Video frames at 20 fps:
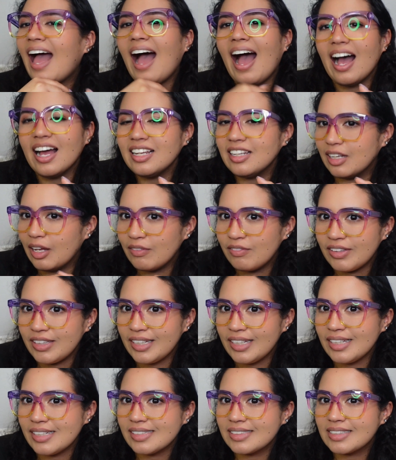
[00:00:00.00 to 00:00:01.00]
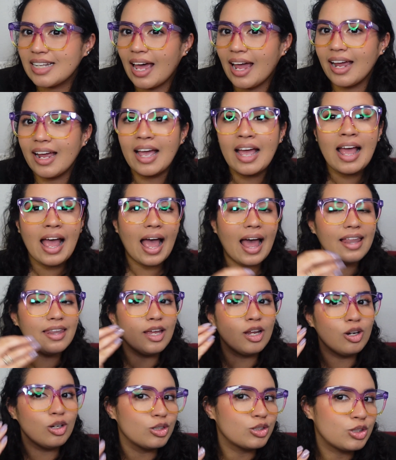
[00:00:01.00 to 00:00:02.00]
I love these, like, and
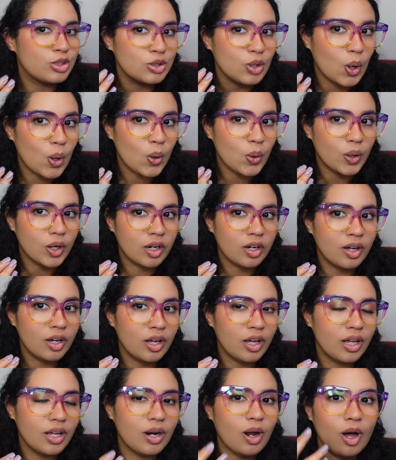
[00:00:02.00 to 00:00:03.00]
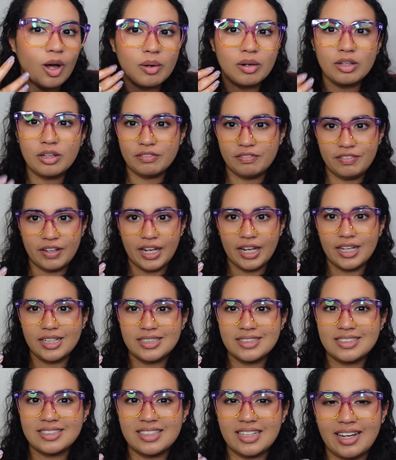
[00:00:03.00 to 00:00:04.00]
they look so good on the
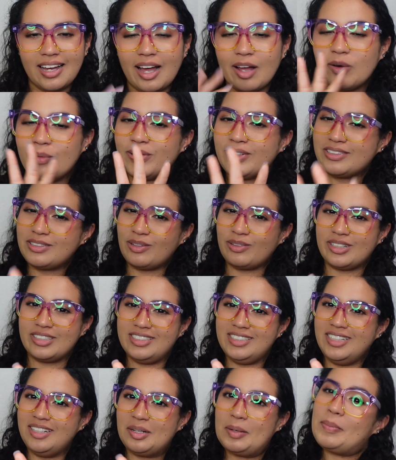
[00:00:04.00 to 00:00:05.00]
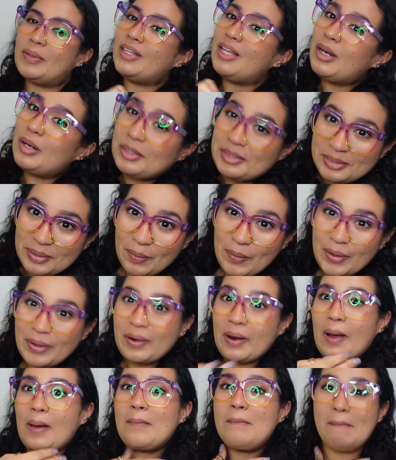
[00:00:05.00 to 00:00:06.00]
face. I don't want to sound conceited, but they look so good
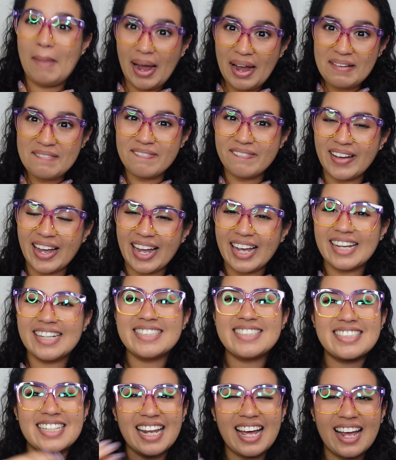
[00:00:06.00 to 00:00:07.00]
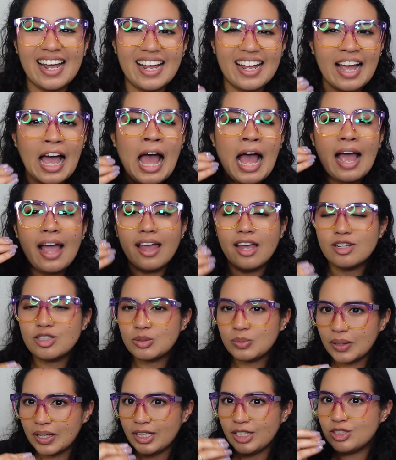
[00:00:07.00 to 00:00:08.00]
on my face. Like,
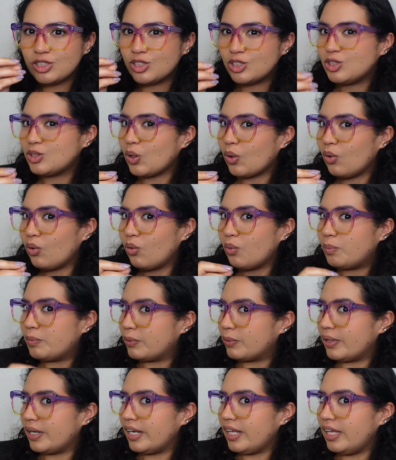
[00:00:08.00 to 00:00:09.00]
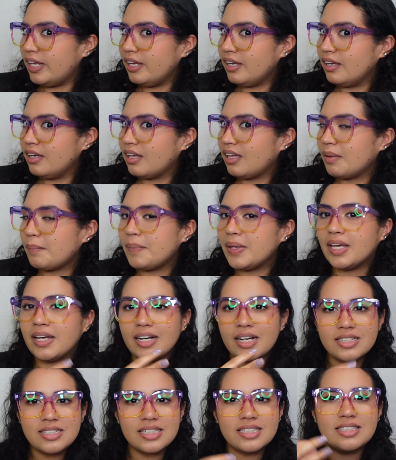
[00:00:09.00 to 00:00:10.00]
it's really so pretty
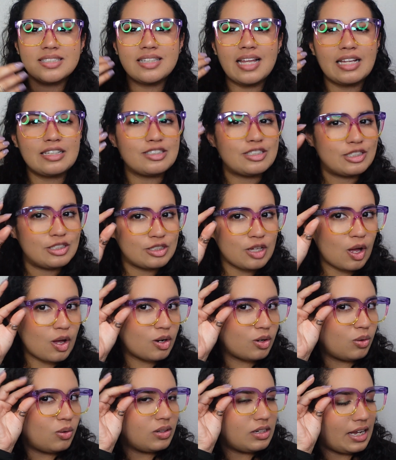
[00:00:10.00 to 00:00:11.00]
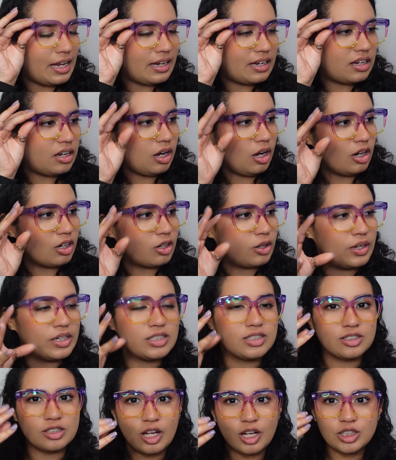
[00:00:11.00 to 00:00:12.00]
because it's that subtle like color.
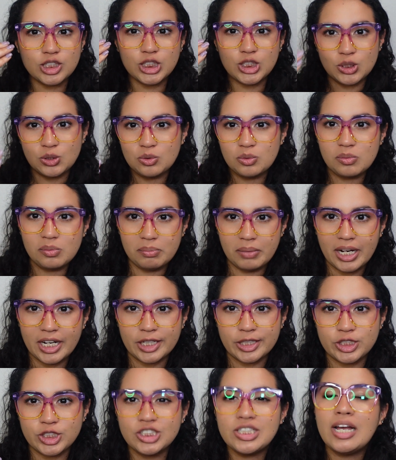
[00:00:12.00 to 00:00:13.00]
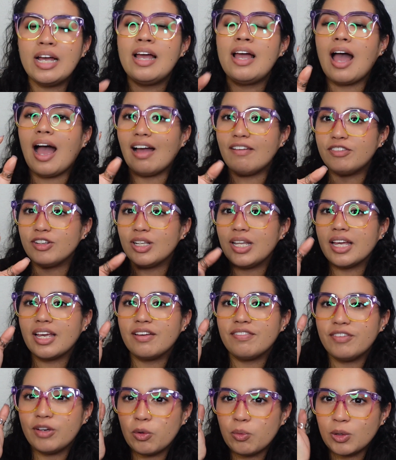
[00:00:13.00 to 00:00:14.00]
It's not too much. I feel like
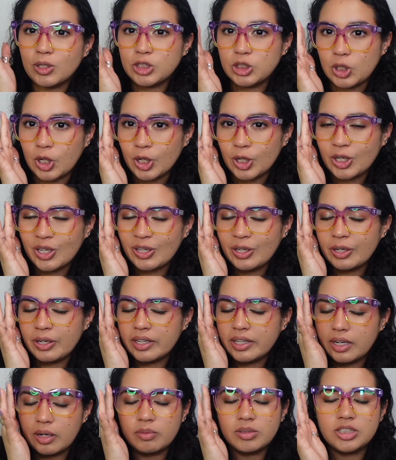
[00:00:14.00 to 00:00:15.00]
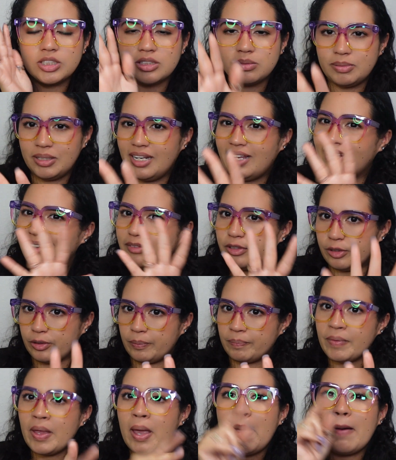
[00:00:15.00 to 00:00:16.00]
if it were darker, it would just be like, girl.